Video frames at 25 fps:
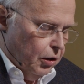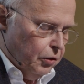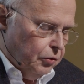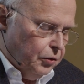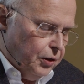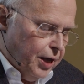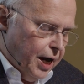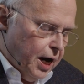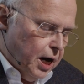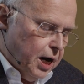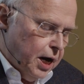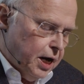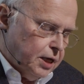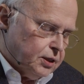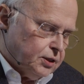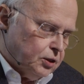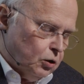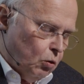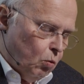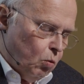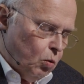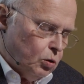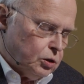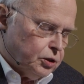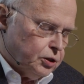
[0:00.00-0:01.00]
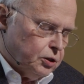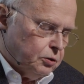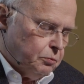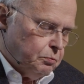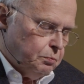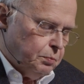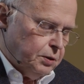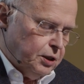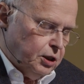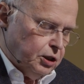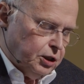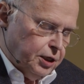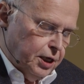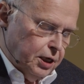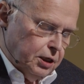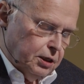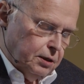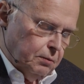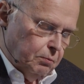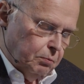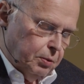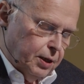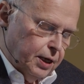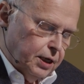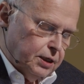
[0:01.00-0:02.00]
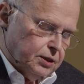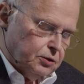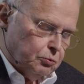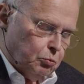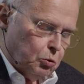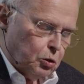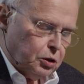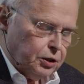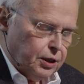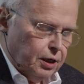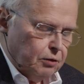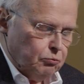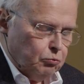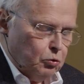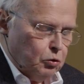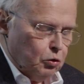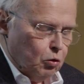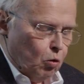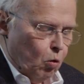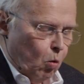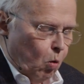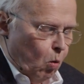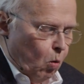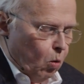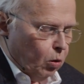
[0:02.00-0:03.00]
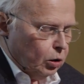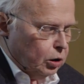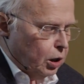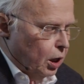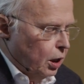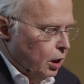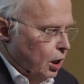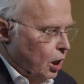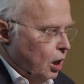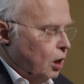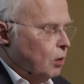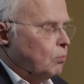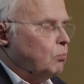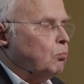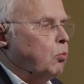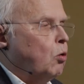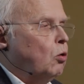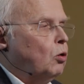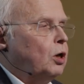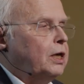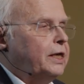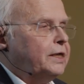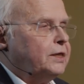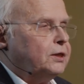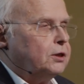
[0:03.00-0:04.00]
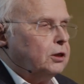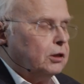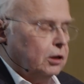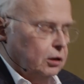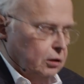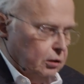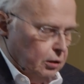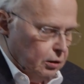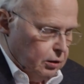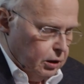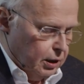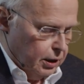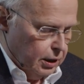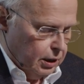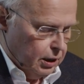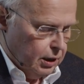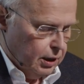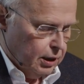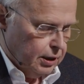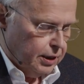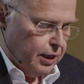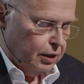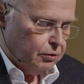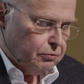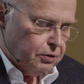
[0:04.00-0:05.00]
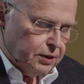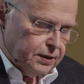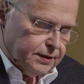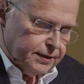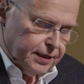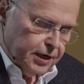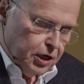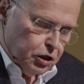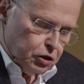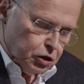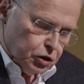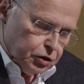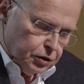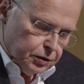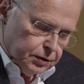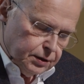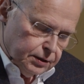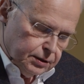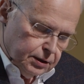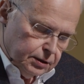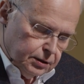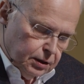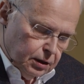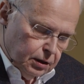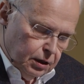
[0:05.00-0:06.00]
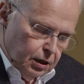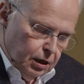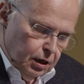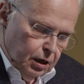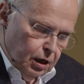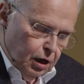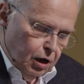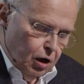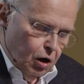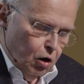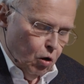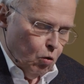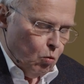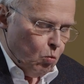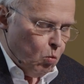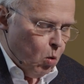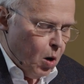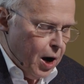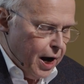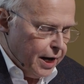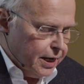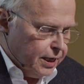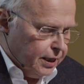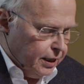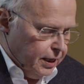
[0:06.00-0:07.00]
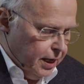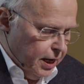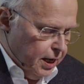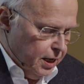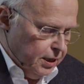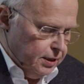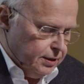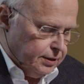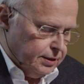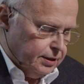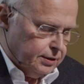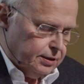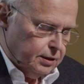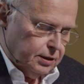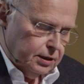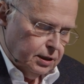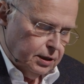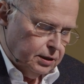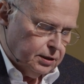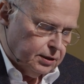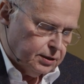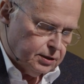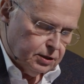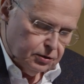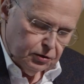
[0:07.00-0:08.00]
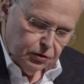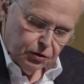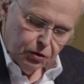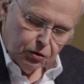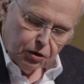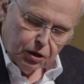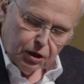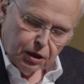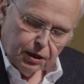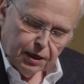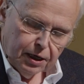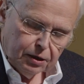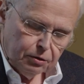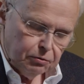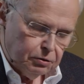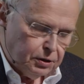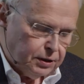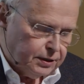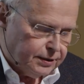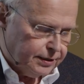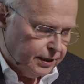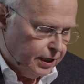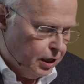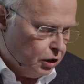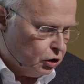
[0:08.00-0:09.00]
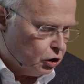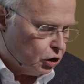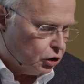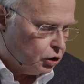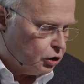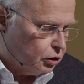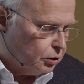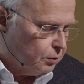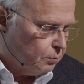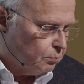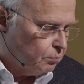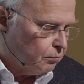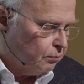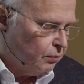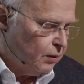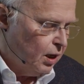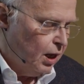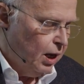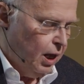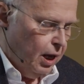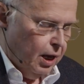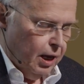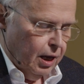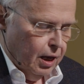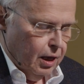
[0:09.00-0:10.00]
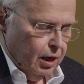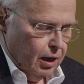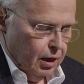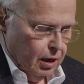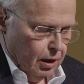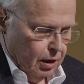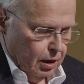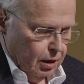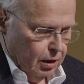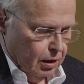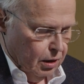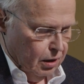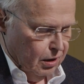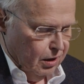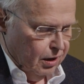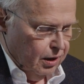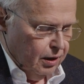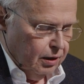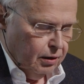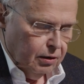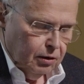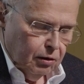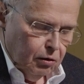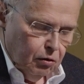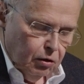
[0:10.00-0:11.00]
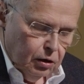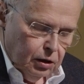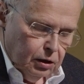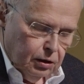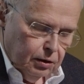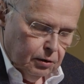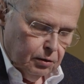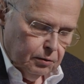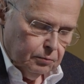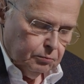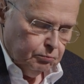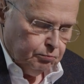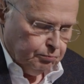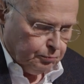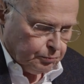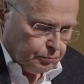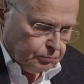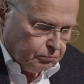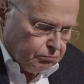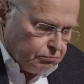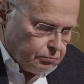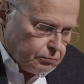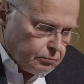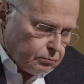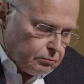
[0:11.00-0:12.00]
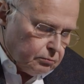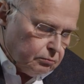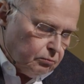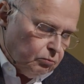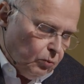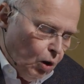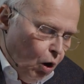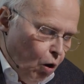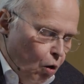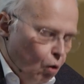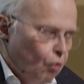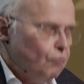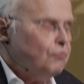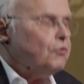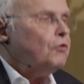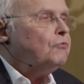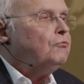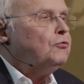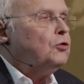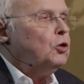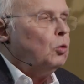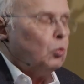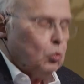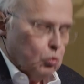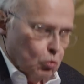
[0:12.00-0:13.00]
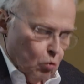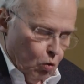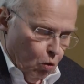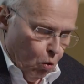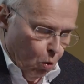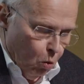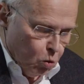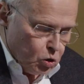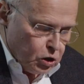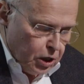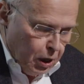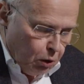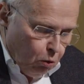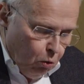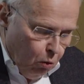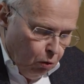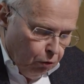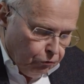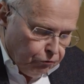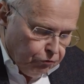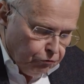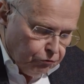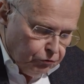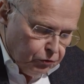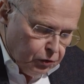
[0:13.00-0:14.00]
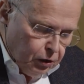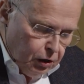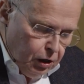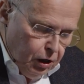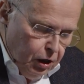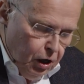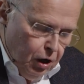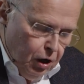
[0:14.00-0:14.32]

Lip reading: There has also been taking place what I would call political canonizations. One case is the canonization of Fyodor Ushakov,